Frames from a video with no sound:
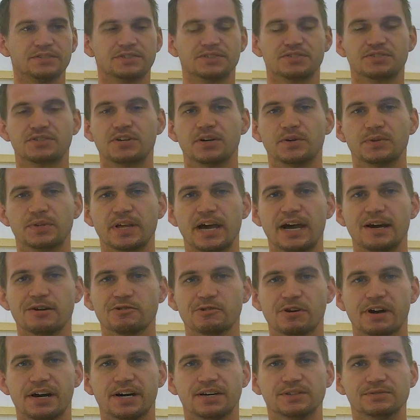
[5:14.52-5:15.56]
Just go that
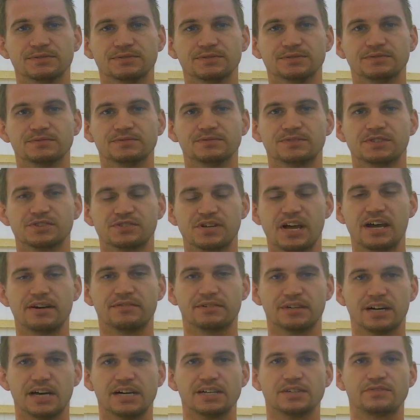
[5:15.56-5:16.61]
route and just have
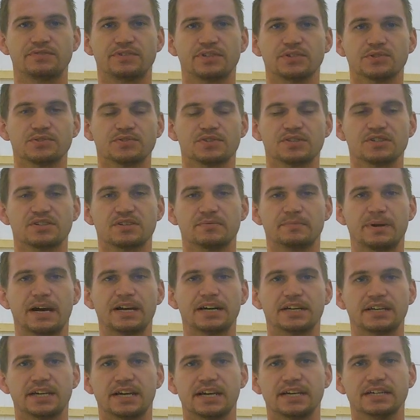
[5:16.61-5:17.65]
a nice fuel system
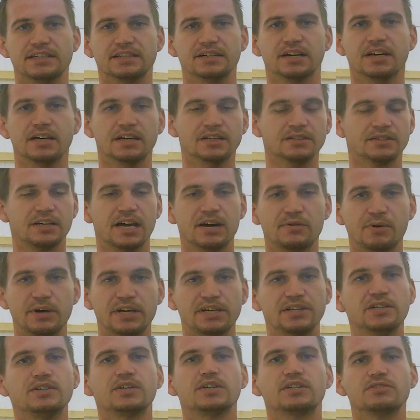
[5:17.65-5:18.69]
out the gate. That way
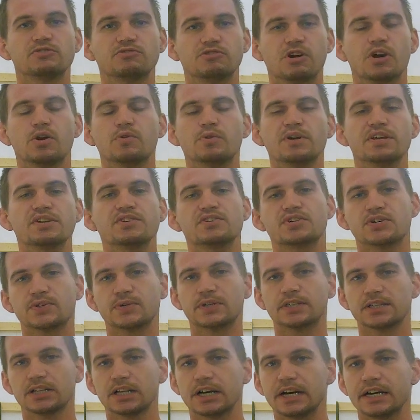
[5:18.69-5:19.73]
you can grow into
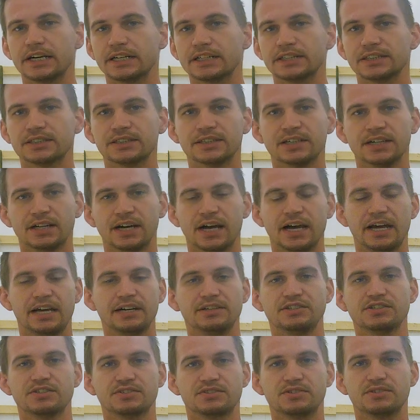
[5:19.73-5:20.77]
it later
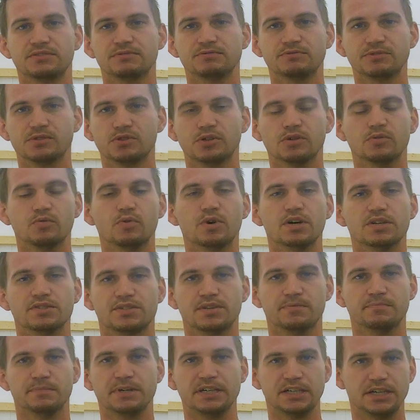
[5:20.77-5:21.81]
and just do it once
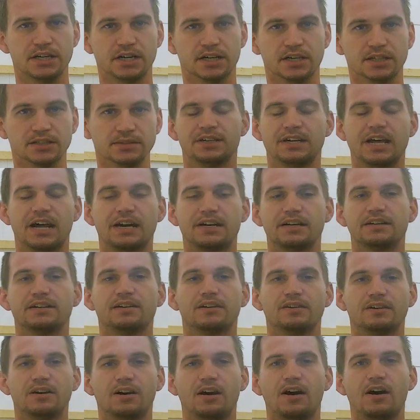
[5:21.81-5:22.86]
and be done.
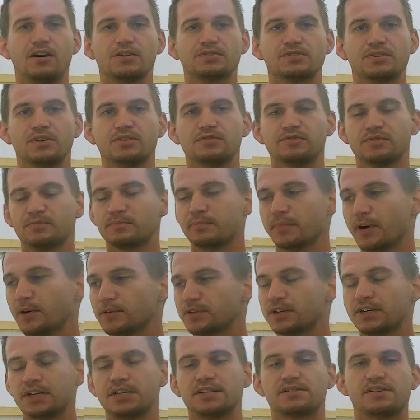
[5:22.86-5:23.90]
Now, also for
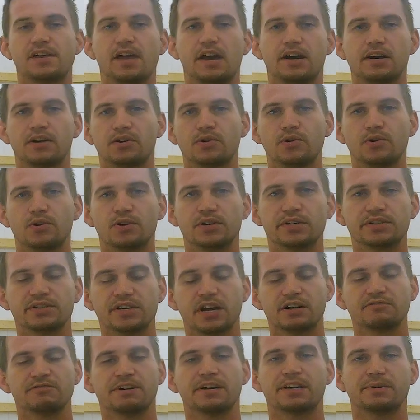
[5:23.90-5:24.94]
both of these categories,
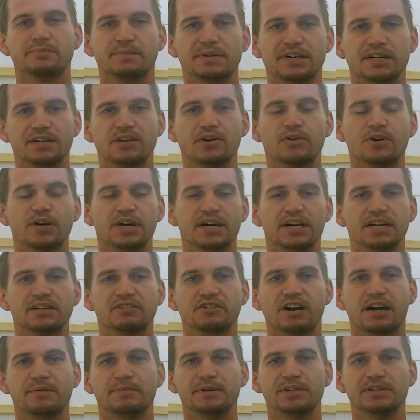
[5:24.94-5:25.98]
I'd recommend go ahead and
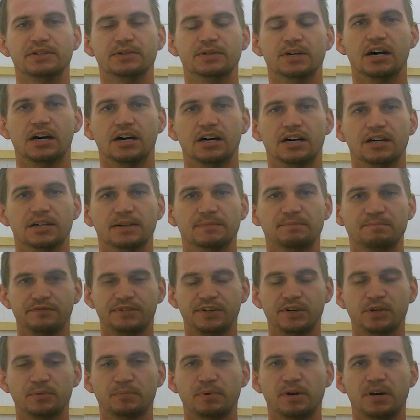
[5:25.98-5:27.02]
grab you a
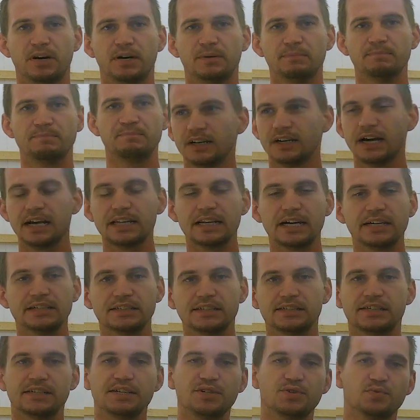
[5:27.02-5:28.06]
fuel pump. I
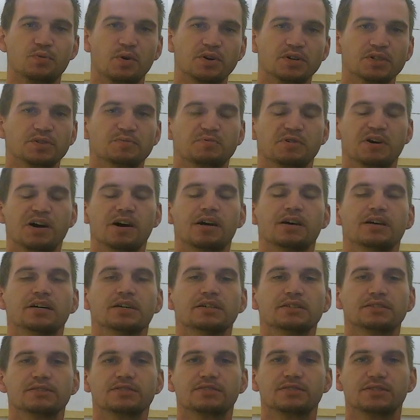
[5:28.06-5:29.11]
like the Deechworks
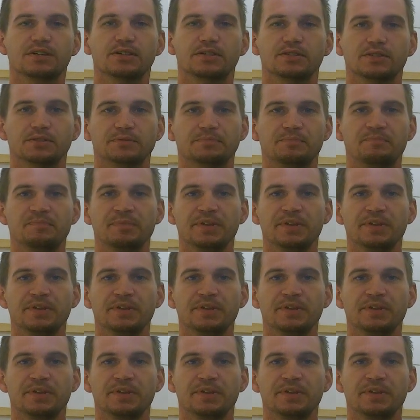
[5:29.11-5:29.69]
products, so